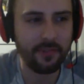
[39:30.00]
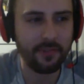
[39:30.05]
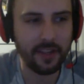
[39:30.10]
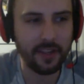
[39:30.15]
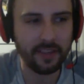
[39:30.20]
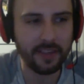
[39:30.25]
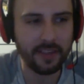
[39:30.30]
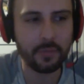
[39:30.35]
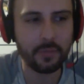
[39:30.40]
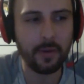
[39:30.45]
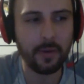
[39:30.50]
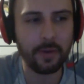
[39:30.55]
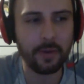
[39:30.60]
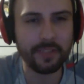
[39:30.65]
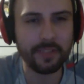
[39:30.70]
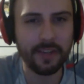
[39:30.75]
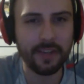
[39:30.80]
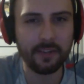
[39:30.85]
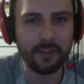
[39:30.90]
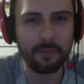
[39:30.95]
this one was
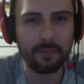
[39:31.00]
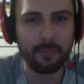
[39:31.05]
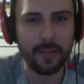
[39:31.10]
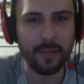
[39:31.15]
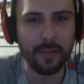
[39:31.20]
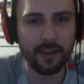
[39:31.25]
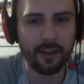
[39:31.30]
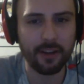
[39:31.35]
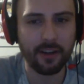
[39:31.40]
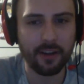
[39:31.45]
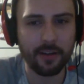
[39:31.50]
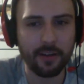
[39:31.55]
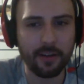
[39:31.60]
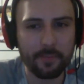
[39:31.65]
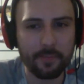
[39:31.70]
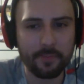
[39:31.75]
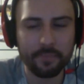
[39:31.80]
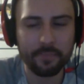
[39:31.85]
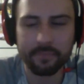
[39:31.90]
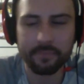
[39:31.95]
definitely bigger
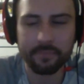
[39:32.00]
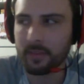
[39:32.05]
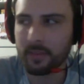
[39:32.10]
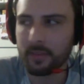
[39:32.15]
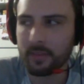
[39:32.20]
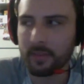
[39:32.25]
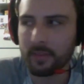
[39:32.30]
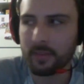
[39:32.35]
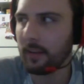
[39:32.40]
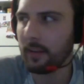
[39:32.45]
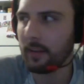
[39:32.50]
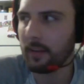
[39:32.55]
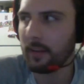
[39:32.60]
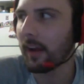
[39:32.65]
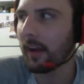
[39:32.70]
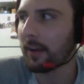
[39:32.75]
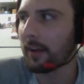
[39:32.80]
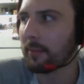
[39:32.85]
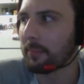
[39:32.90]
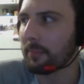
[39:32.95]

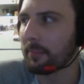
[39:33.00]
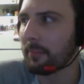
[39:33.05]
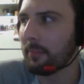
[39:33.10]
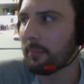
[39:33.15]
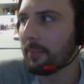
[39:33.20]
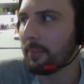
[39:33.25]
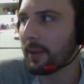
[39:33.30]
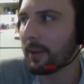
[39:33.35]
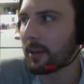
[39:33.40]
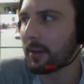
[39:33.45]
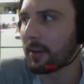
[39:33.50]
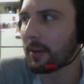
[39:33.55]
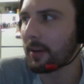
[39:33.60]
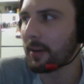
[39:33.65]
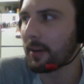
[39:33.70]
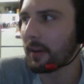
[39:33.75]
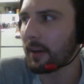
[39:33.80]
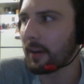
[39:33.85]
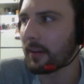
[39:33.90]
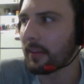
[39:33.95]

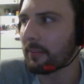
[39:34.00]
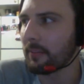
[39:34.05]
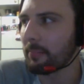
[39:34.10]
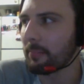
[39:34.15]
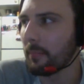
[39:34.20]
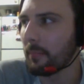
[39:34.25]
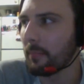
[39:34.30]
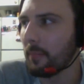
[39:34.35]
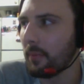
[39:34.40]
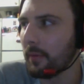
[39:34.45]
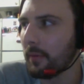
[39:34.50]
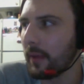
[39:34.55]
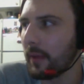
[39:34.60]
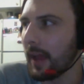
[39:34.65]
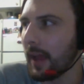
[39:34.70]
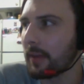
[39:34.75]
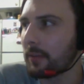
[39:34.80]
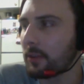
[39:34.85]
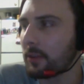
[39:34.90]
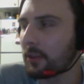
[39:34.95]
and
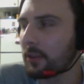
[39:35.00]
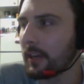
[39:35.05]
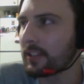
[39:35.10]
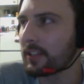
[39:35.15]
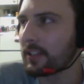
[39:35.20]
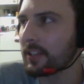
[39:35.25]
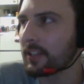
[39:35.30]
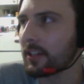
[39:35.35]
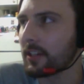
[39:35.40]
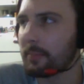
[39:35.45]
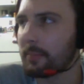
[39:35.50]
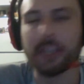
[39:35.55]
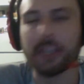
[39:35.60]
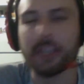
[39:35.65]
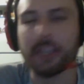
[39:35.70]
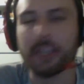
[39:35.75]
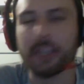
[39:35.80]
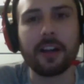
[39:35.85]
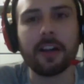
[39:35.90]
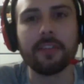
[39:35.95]
had crazier
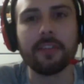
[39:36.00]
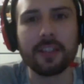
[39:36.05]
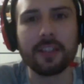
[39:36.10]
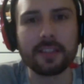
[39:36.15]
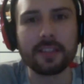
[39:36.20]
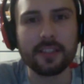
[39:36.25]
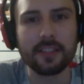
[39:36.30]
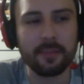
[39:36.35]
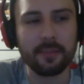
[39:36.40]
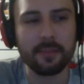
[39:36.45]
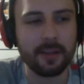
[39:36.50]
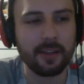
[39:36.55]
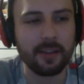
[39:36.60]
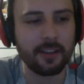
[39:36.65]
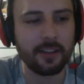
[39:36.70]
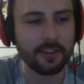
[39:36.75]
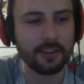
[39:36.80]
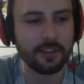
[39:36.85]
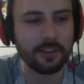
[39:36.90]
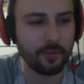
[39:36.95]
budget, obviously, but it
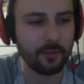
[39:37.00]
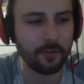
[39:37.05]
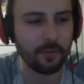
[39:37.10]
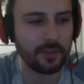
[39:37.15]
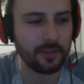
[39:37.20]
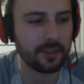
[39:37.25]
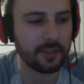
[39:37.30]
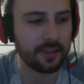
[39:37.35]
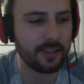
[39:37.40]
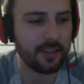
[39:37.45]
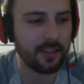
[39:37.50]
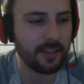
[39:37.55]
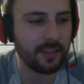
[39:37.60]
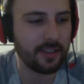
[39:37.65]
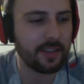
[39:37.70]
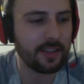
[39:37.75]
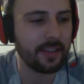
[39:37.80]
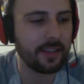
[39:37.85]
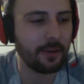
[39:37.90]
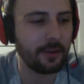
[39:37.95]
also was.
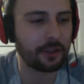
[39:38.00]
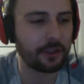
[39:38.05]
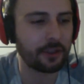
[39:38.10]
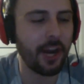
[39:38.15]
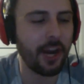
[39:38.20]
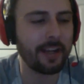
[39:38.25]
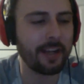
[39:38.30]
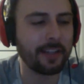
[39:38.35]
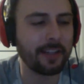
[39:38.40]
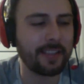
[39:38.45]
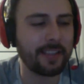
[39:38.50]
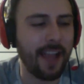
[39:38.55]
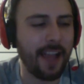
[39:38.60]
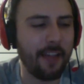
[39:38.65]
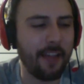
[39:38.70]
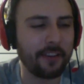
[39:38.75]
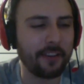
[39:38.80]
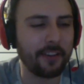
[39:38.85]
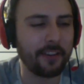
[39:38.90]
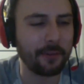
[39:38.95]
They were trying to
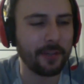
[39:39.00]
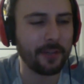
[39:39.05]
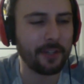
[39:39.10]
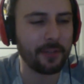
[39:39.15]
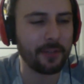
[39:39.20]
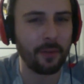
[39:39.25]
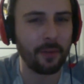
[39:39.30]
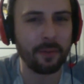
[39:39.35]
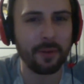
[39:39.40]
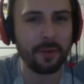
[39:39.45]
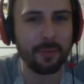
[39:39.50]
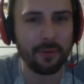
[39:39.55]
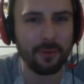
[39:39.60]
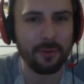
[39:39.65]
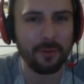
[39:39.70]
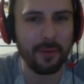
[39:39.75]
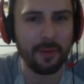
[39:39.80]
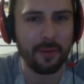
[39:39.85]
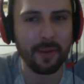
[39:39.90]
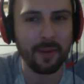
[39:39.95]
definitely reach more people
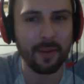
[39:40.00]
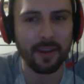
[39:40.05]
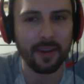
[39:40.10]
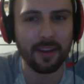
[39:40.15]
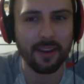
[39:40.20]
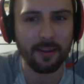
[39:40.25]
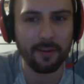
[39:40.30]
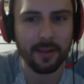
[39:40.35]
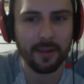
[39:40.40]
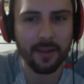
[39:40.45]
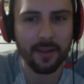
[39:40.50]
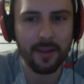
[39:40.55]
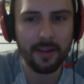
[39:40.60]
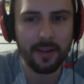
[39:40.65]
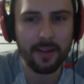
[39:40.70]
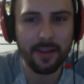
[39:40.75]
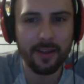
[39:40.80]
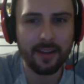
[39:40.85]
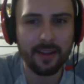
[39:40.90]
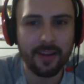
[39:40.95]
by making it
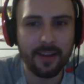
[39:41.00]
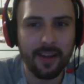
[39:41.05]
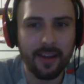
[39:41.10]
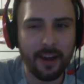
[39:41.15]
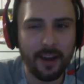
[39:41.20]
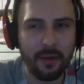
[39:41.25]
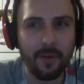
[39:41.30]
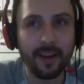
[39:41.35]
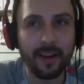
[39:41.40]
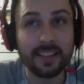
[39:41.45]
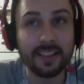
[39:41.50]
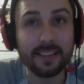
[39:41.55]
I don't want to